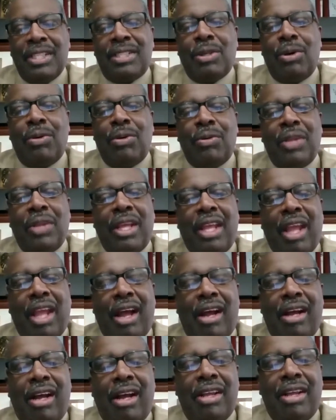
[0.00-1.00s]
So
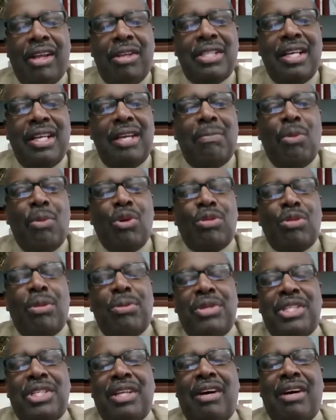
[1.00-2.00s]
you said
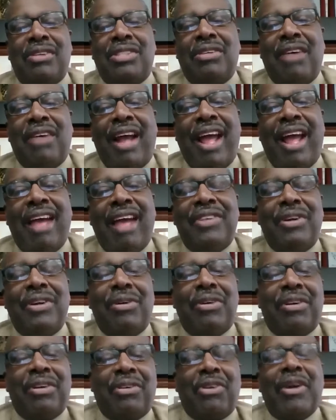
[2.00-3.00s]
most of you talked to haven't
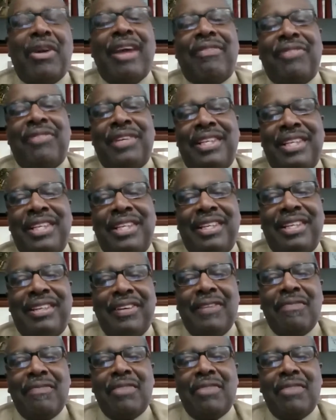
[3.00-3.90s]
heard of graphene.